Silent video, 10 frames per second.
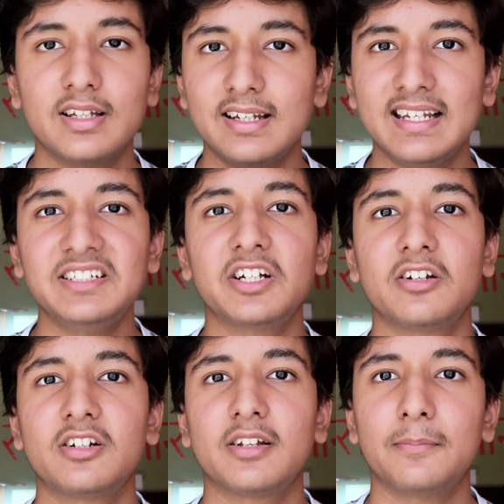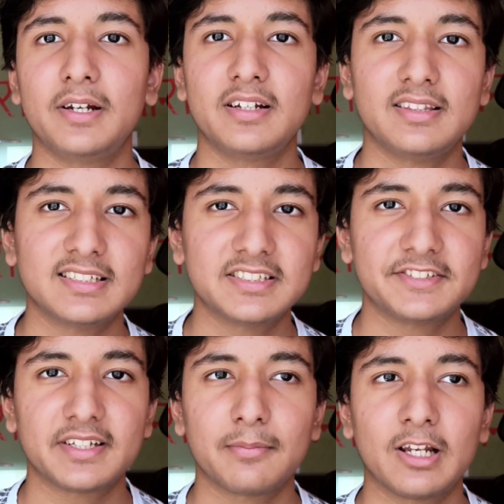The daily journal template in this
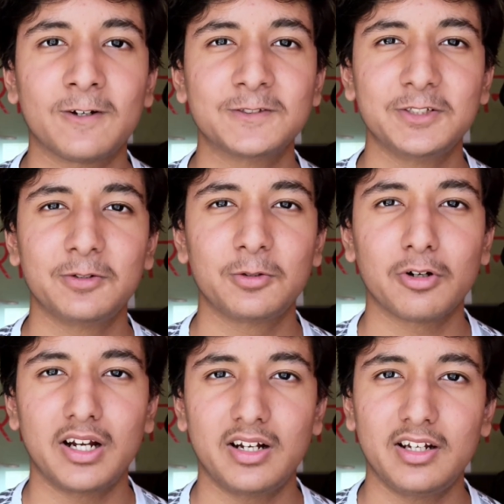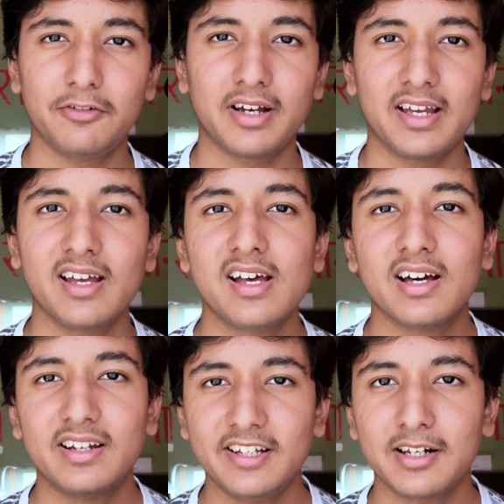system allows you to identify
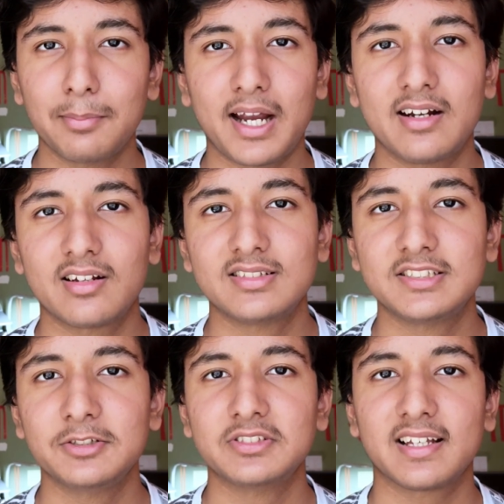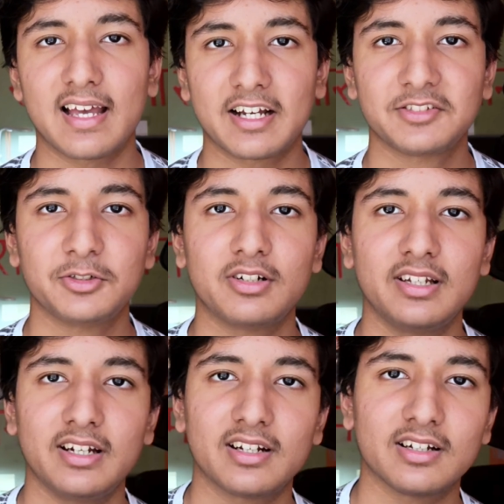real patterns using actual
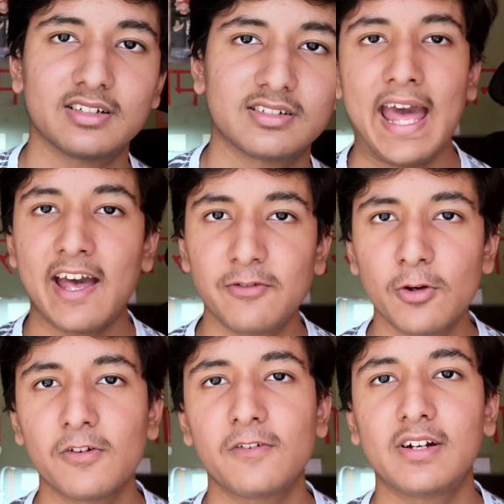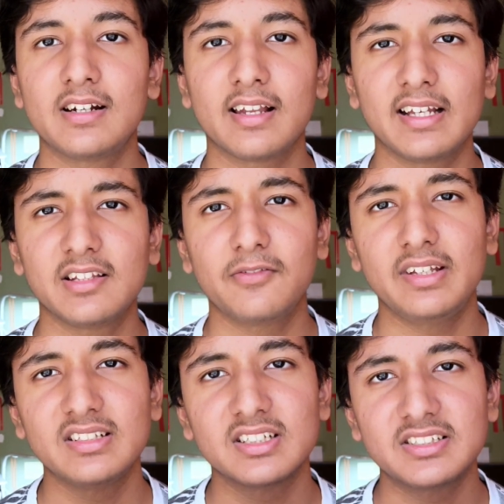data. Have you ever felt like the
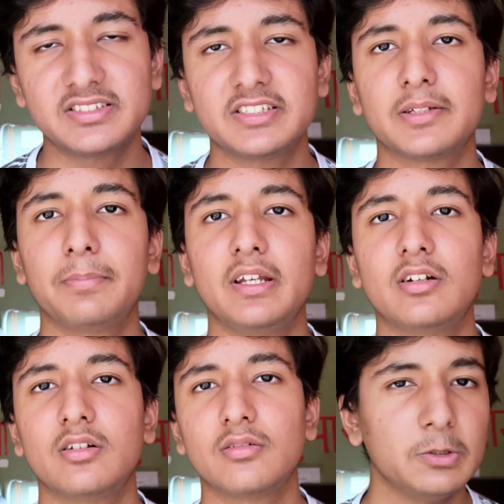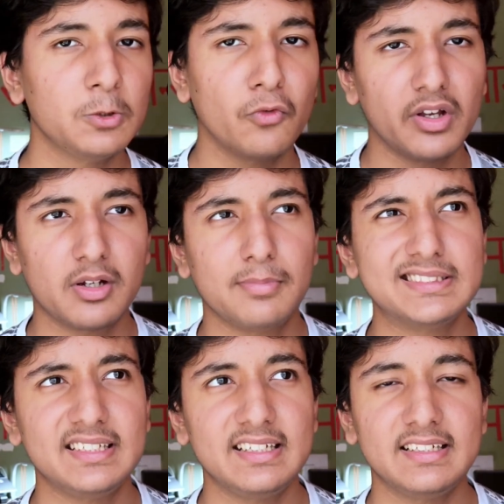week just disappeared? You were
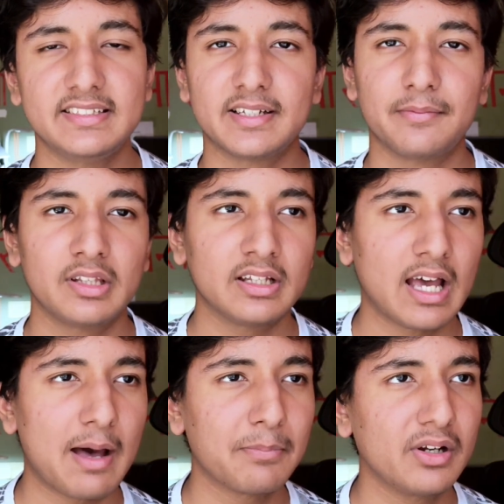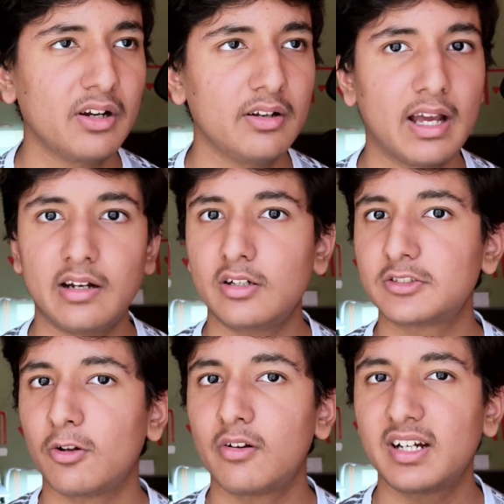busy, something happened, and
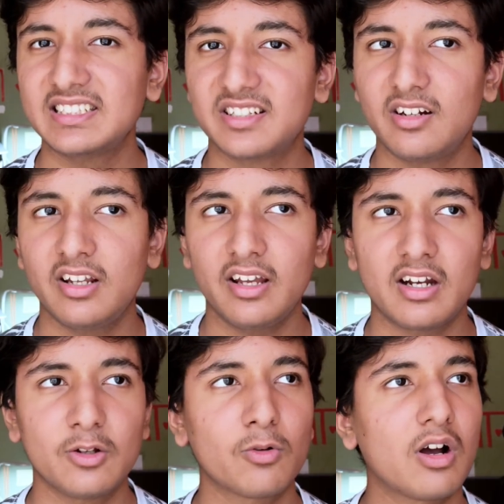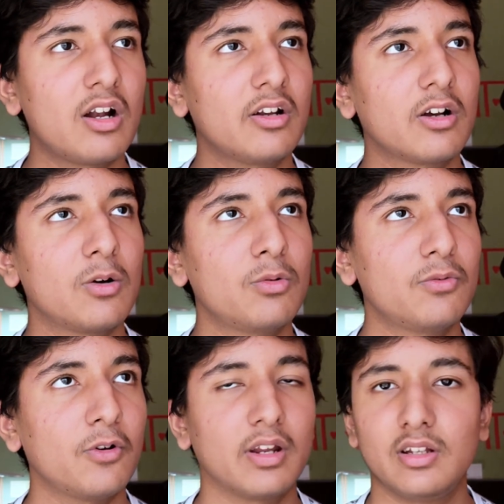it's already Sunday and you can't account
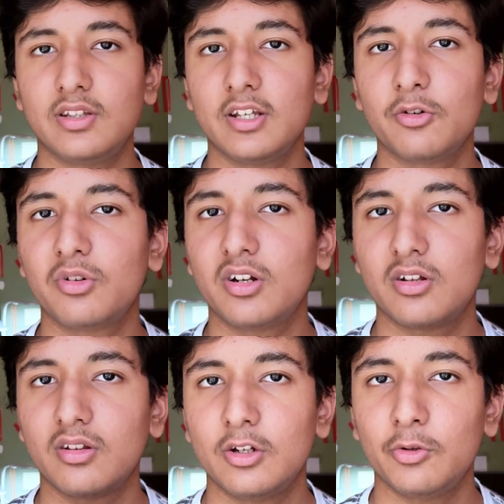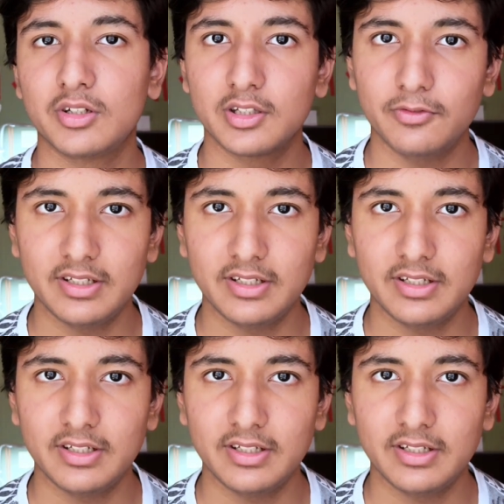for anything you did during the